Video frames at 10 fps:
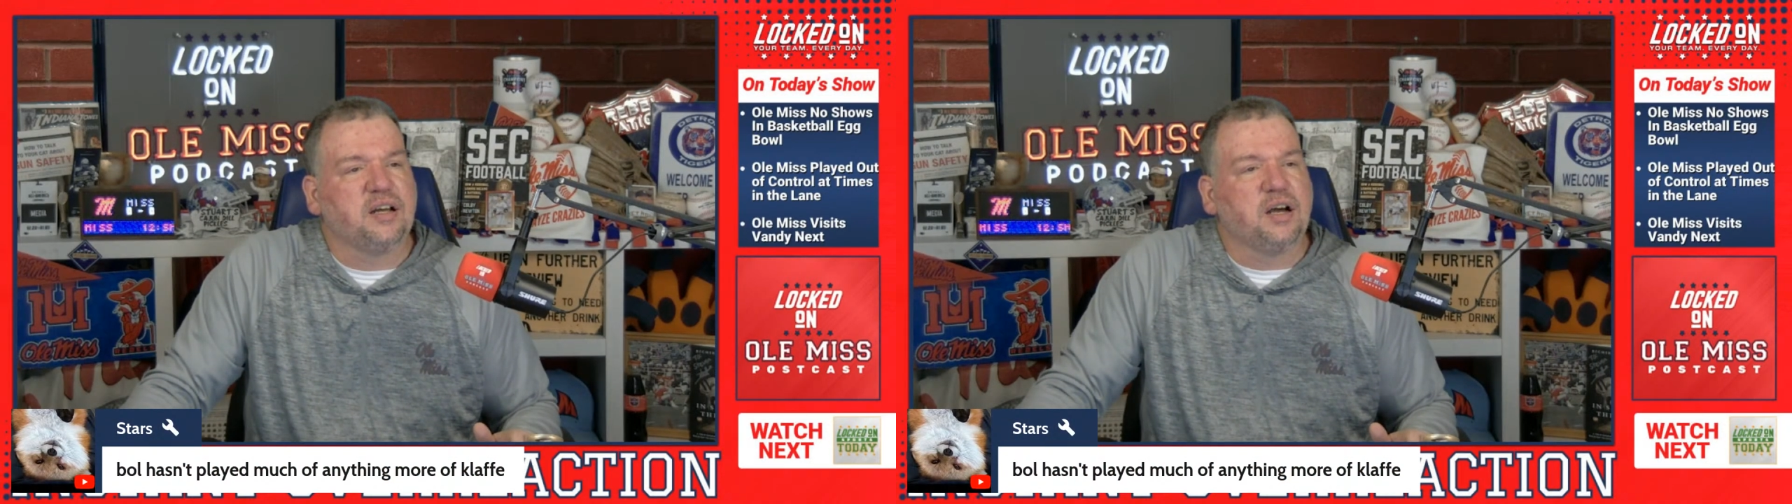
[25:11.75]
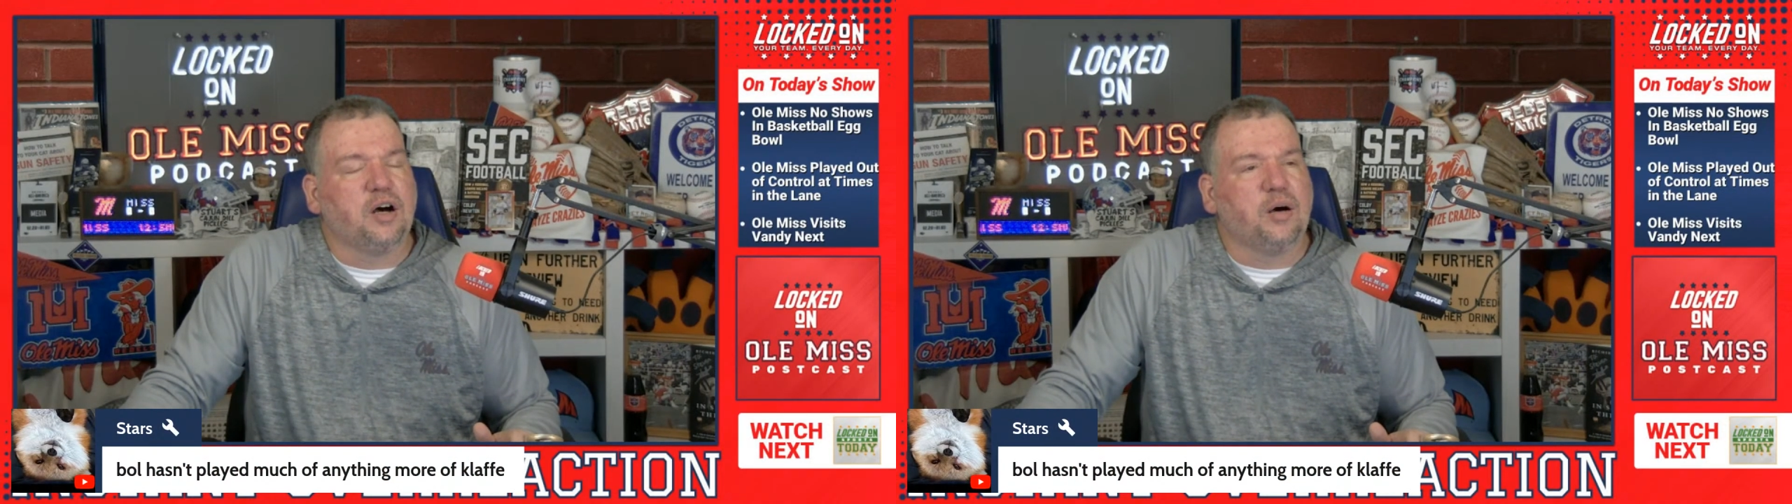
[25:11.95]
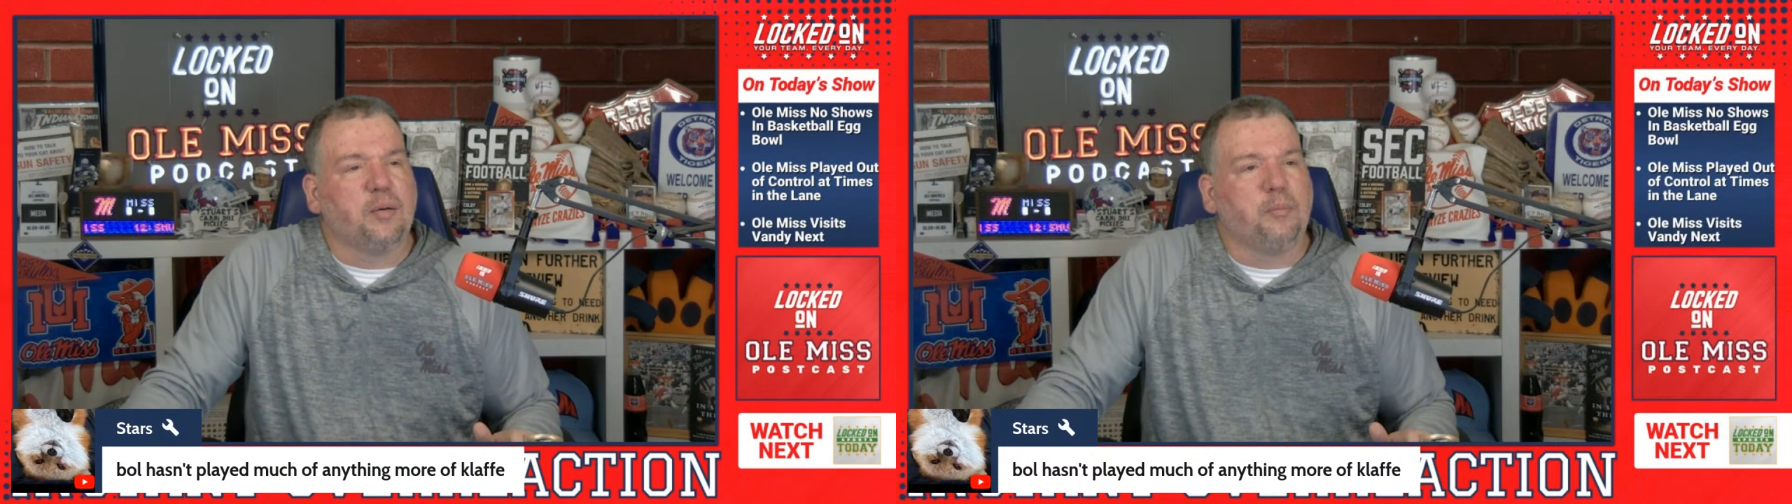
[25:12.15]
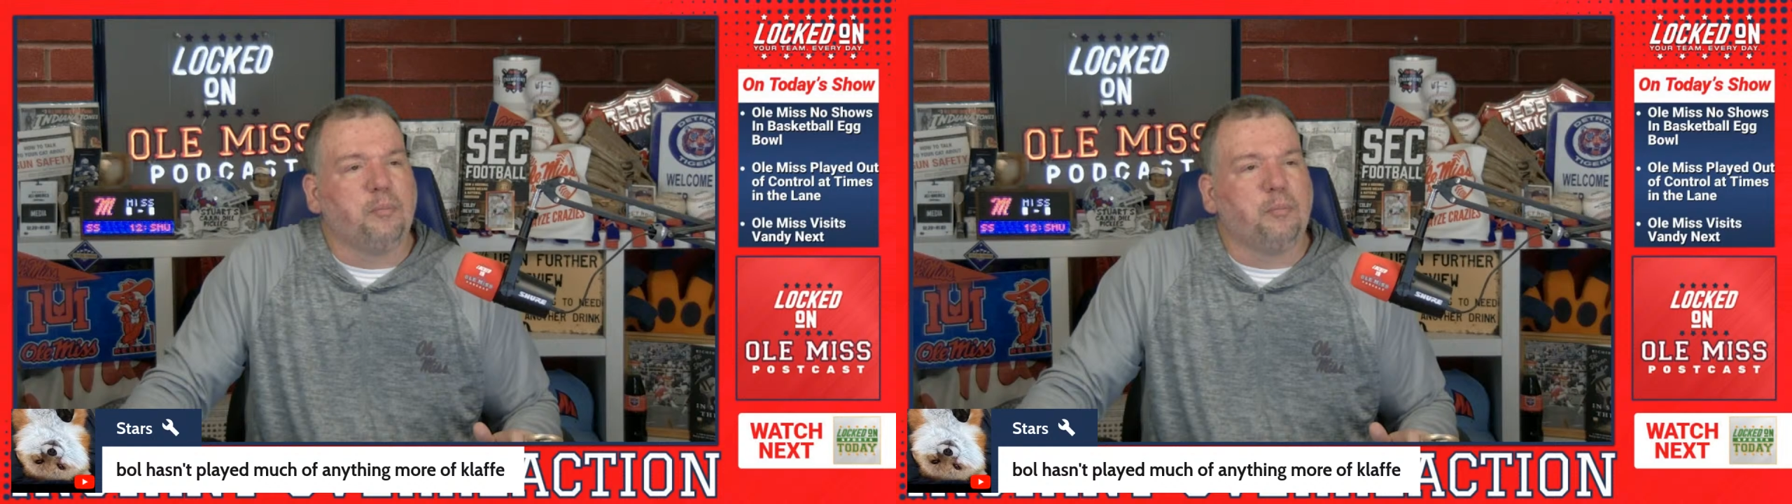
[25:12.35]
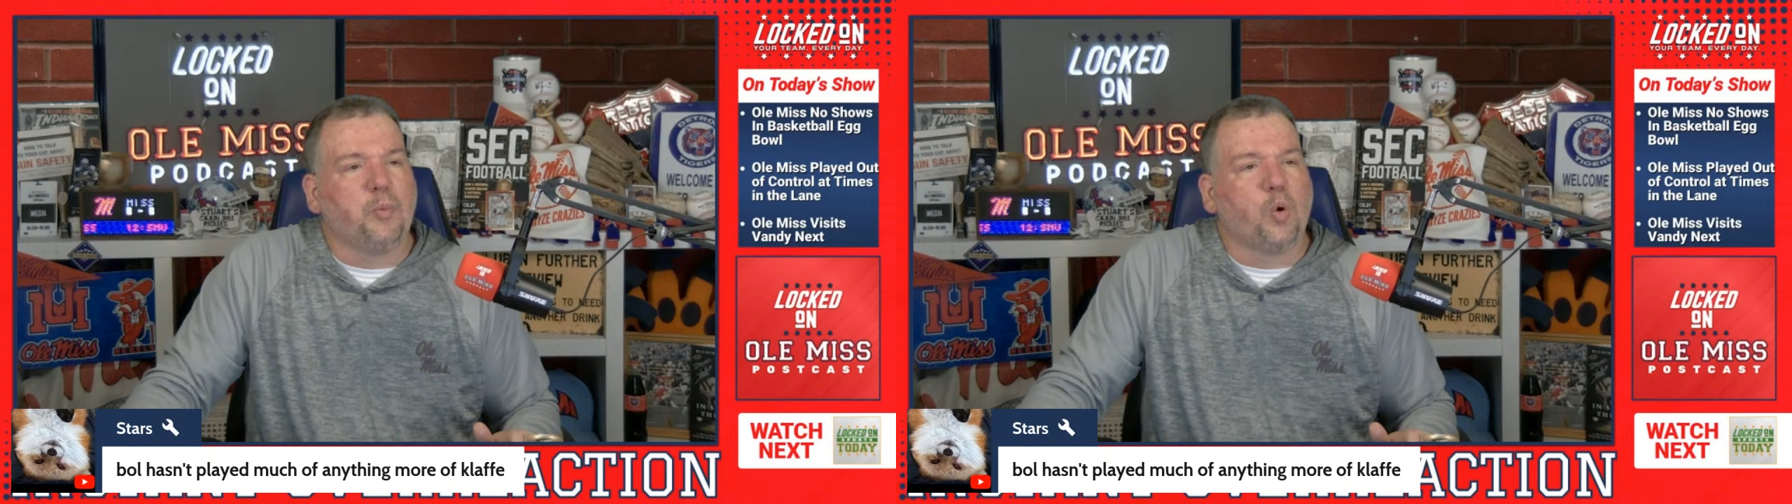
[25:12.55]

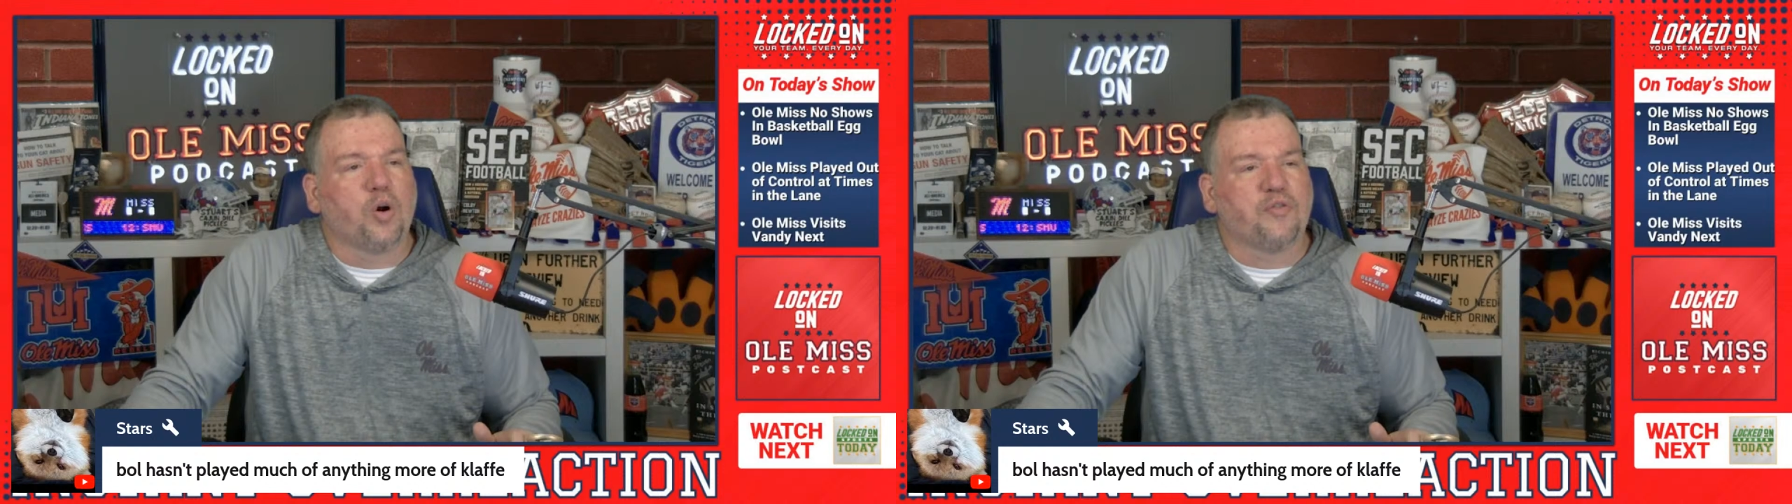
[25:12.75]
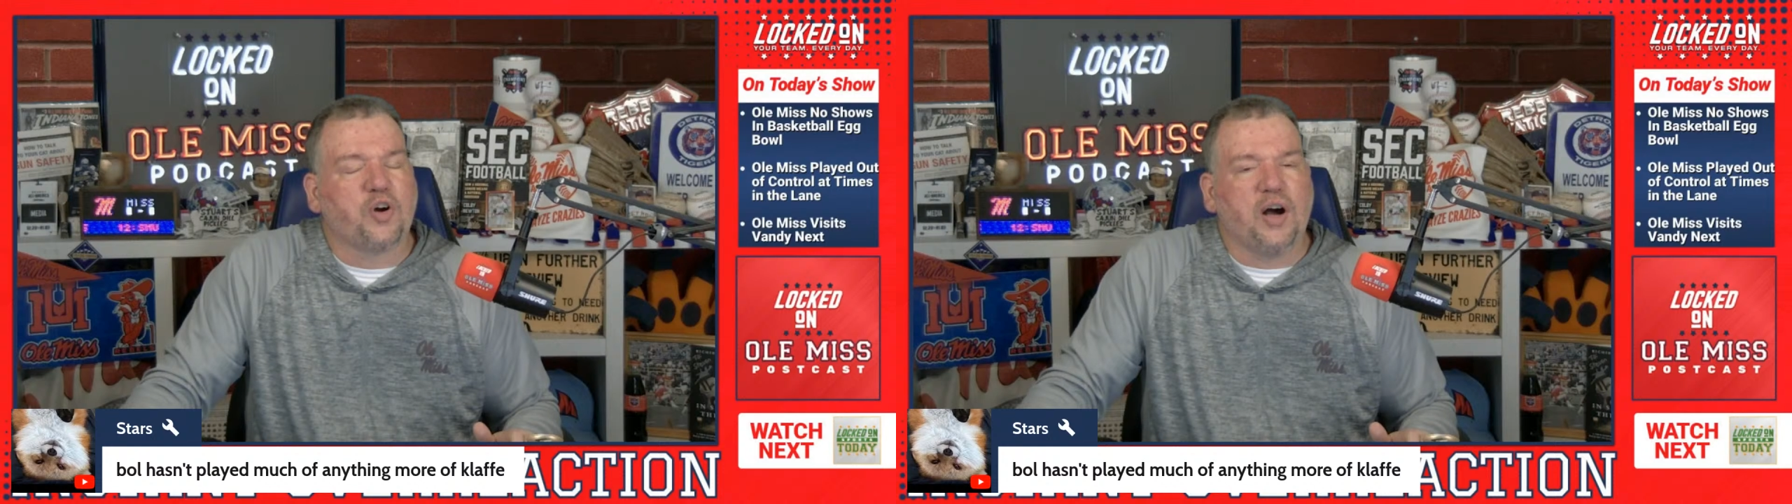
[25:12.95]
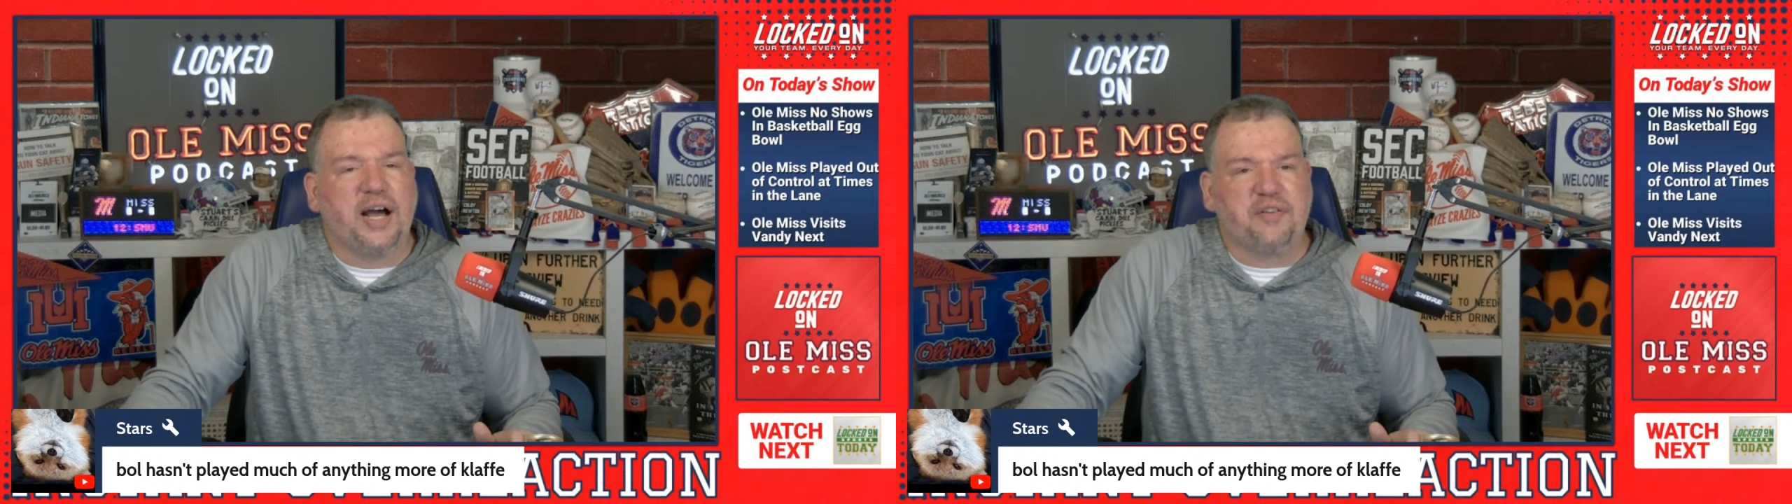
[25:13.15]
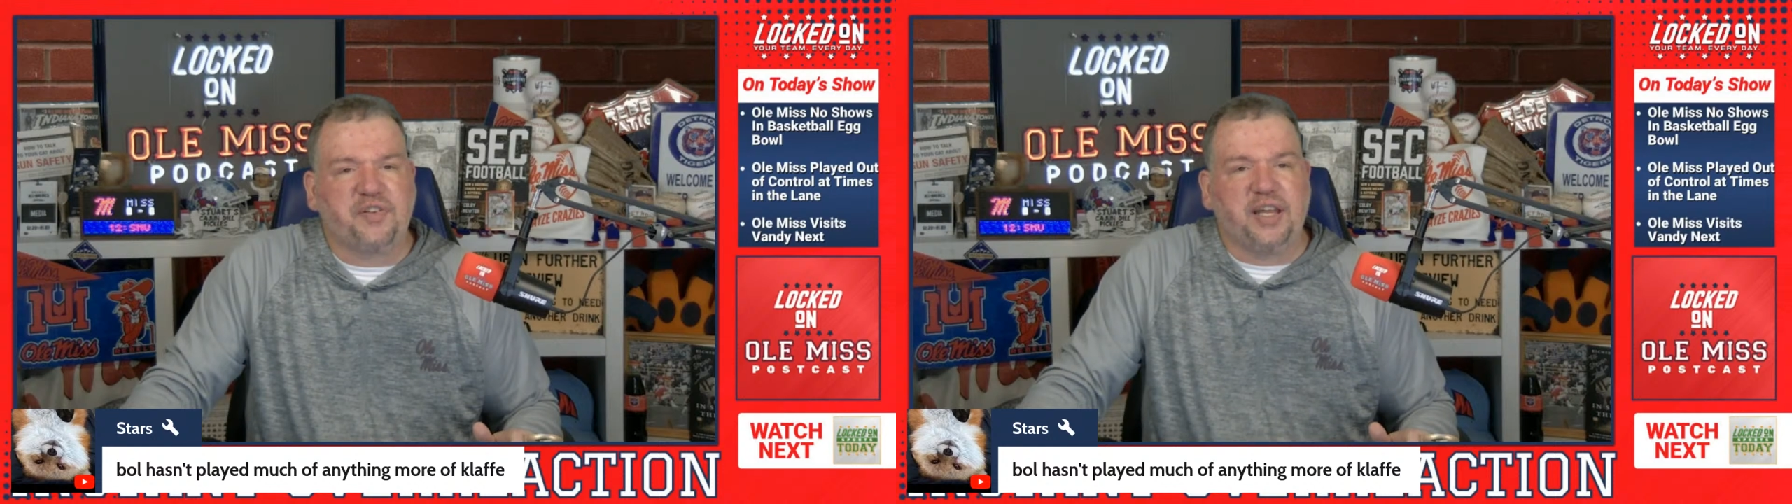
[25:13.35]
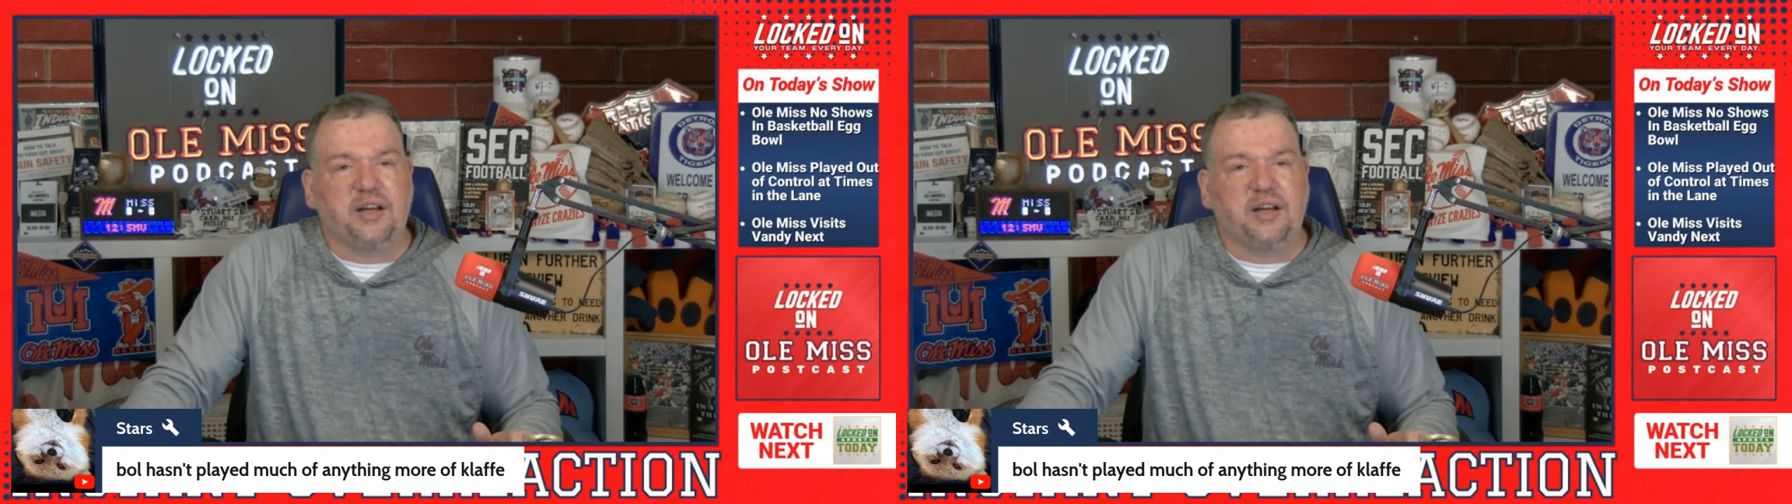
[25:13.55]
More of Klafke.